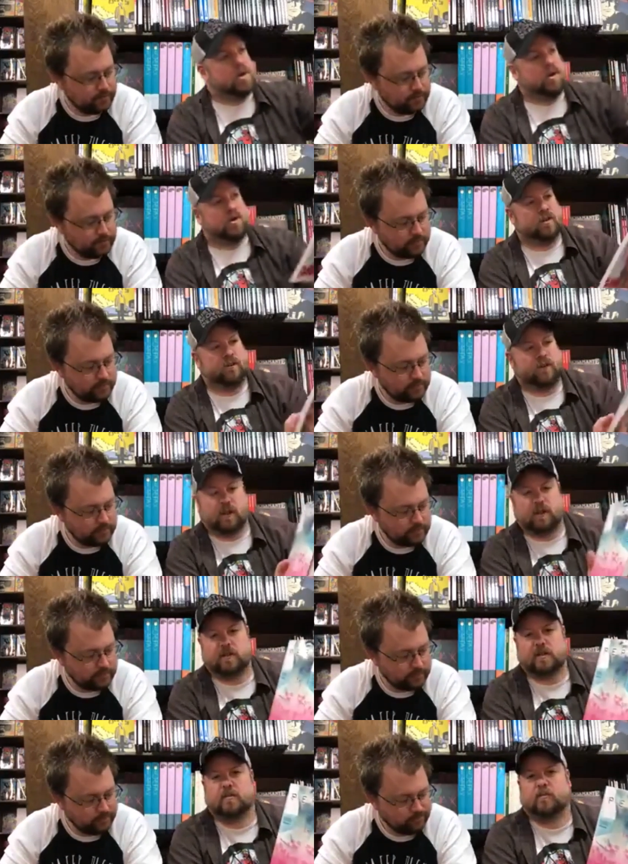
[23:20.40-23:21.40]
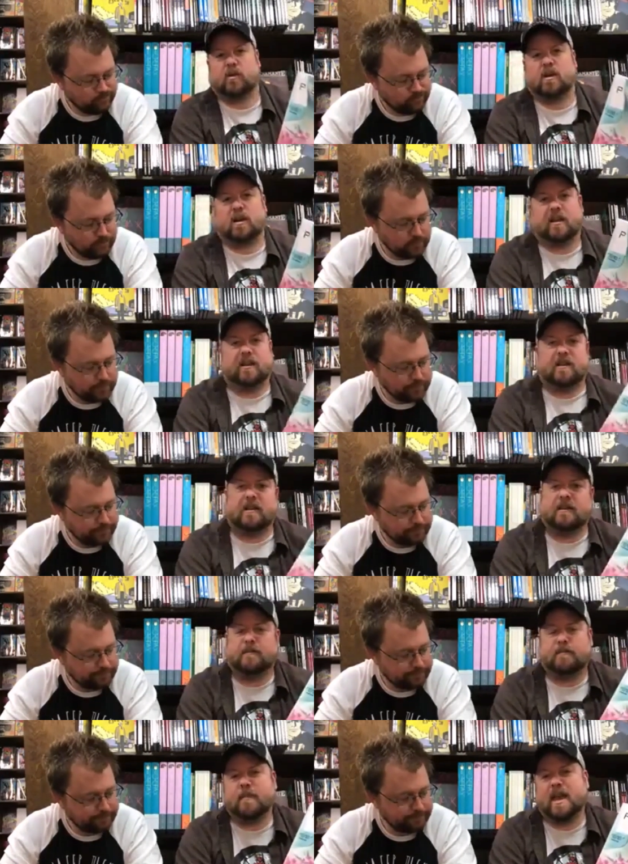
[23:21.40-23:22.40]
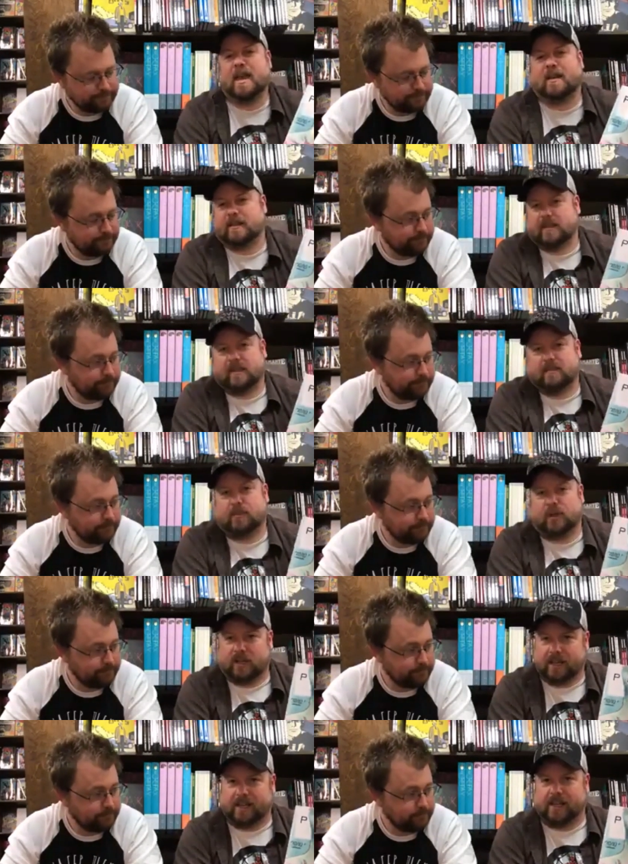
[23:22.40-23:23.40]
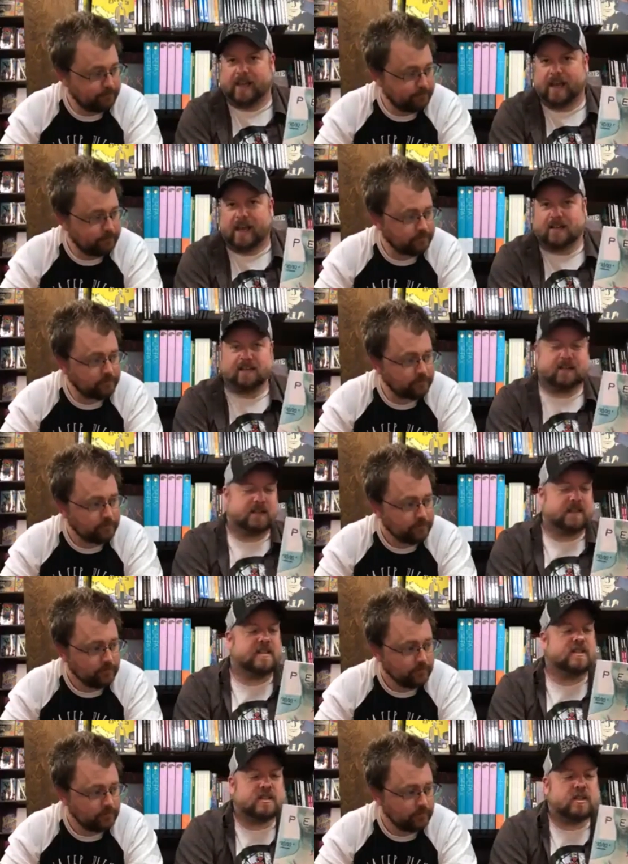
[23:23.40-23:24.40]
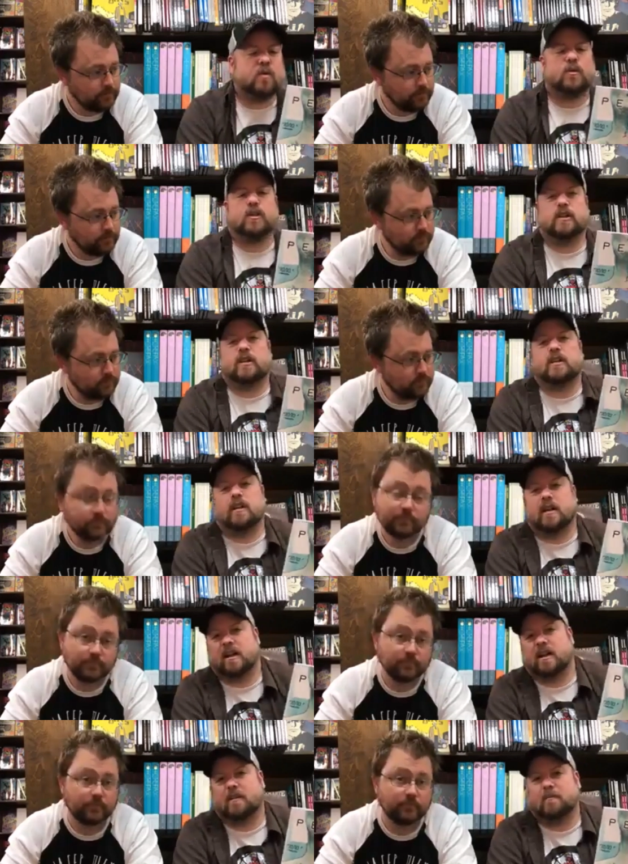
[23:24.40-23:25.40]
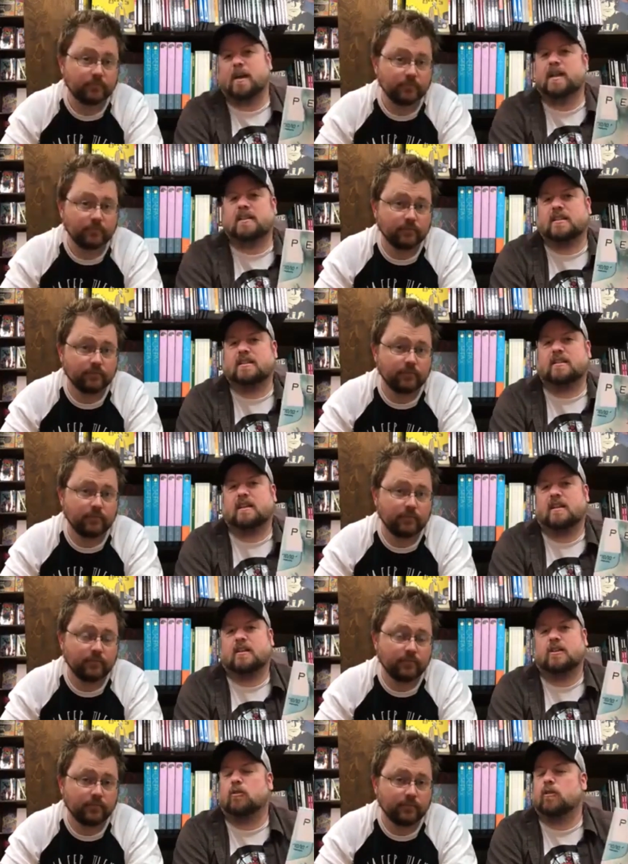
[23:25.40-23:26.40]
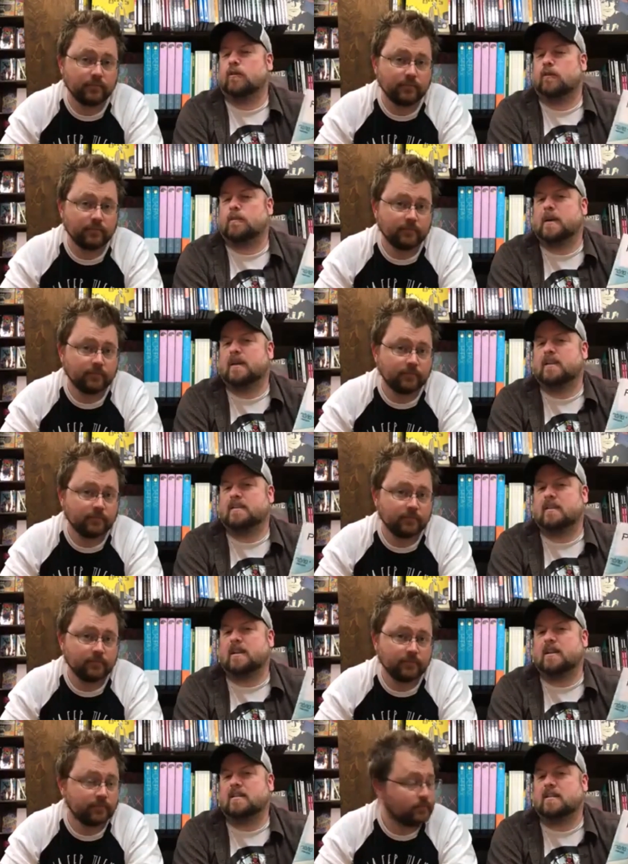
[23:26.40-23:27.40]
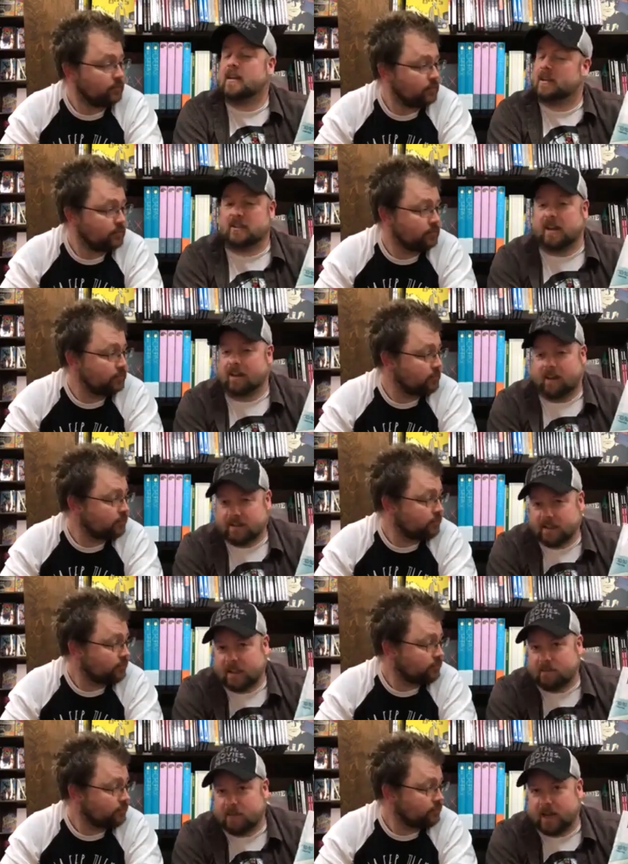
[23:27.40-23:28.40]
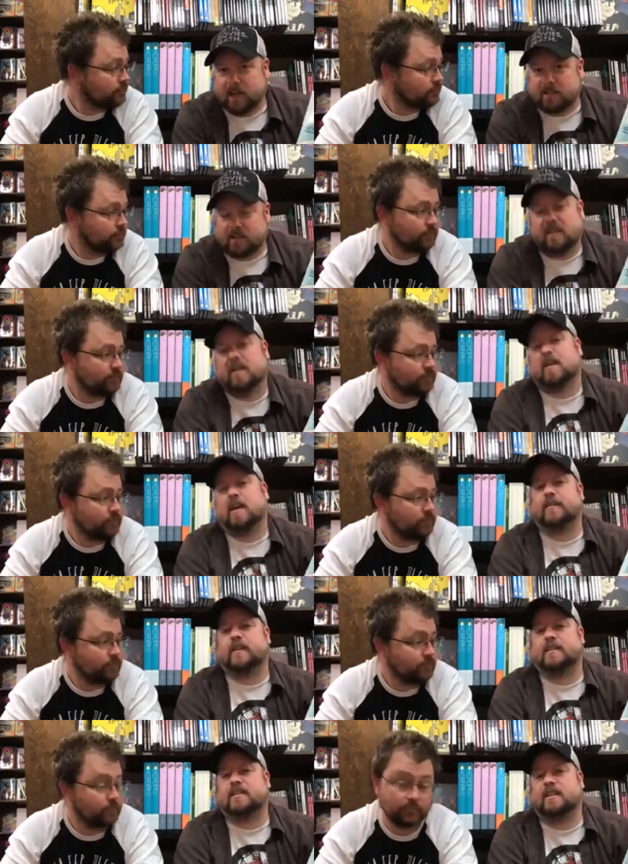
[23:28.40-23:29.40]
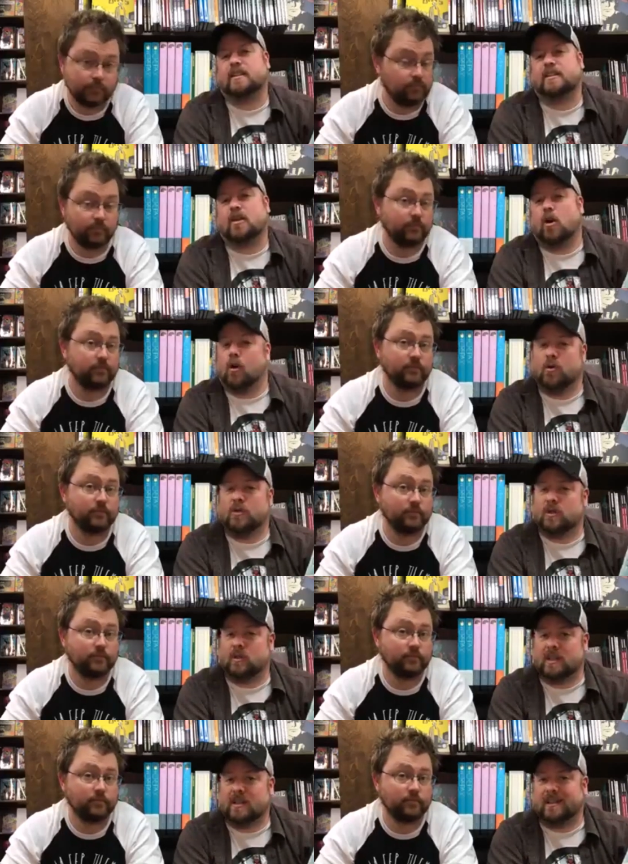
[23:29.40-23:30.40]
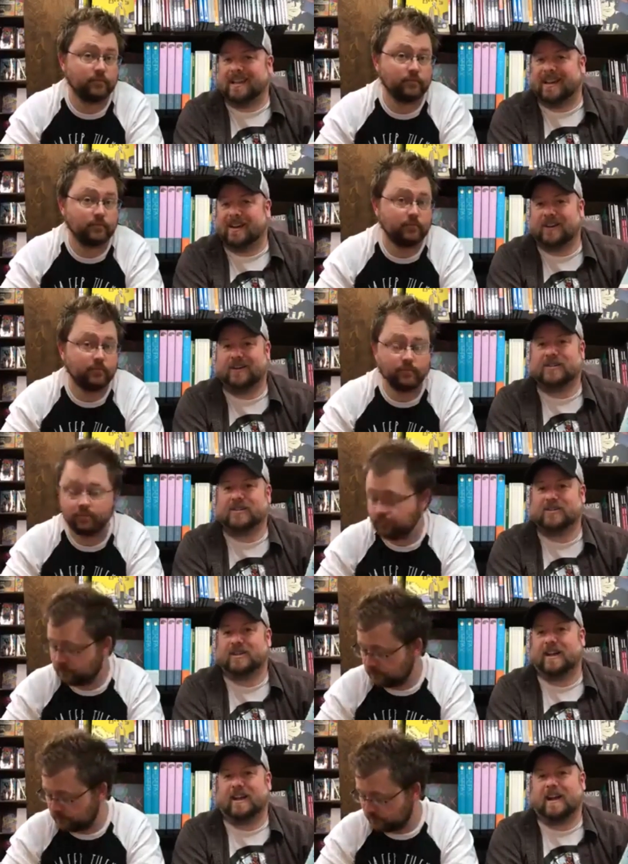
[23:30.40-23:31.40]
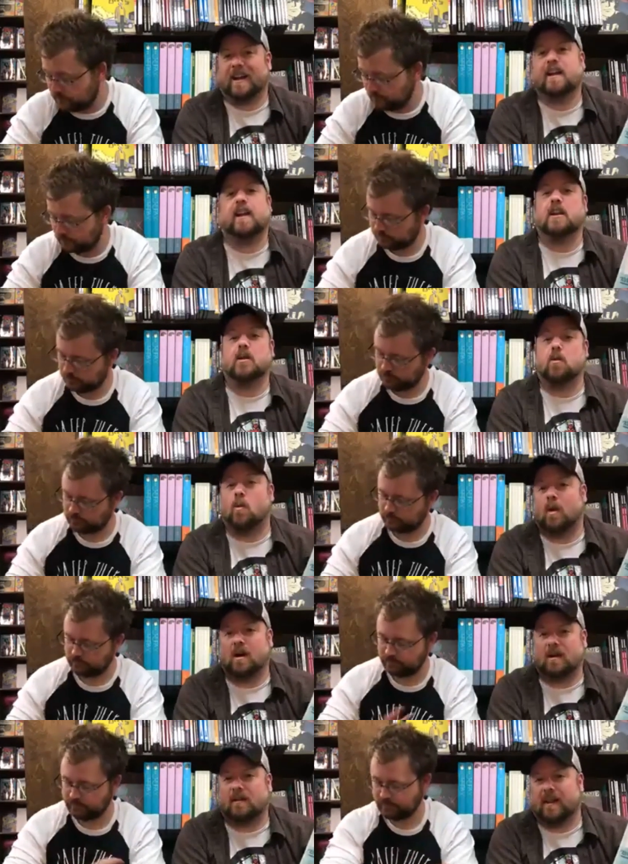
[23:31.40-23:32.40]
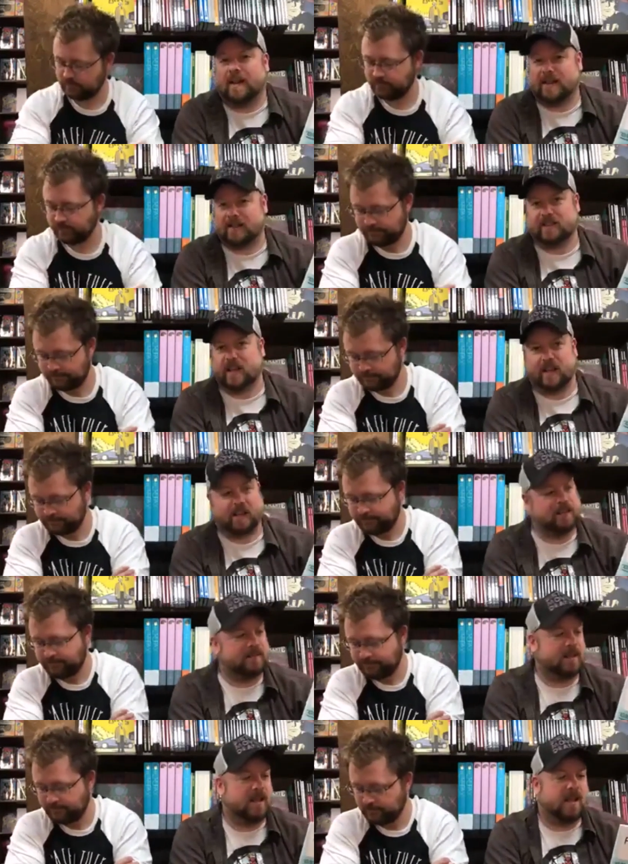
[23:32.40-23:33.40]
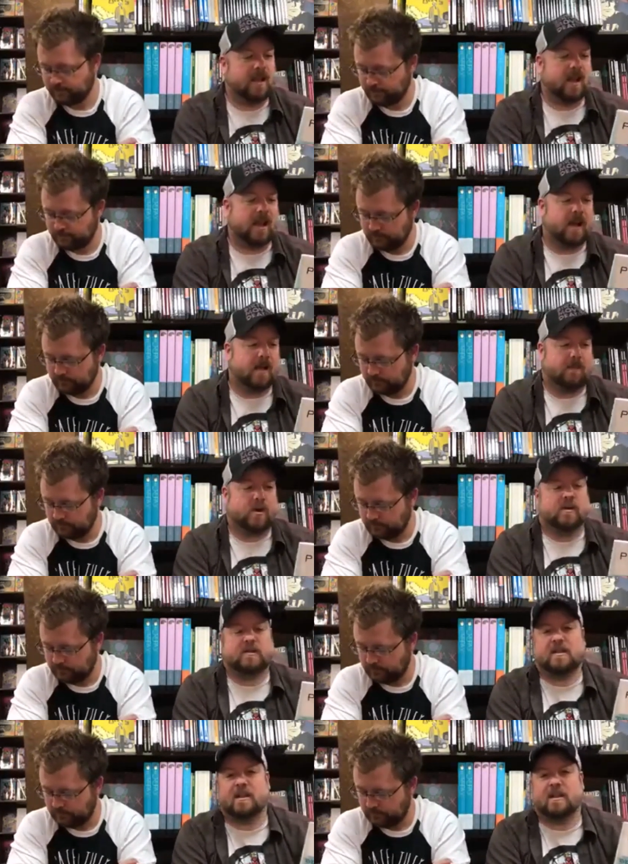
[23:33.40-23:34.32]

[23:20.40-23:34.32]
Speaker 1: Pearl Volume 1. Man, does this book kick ass. This is so good. Uh, Bendis doing what Bendis does, dare I say best, and that's his own unique characters in a, in a noir-like setting. Uh, Pearl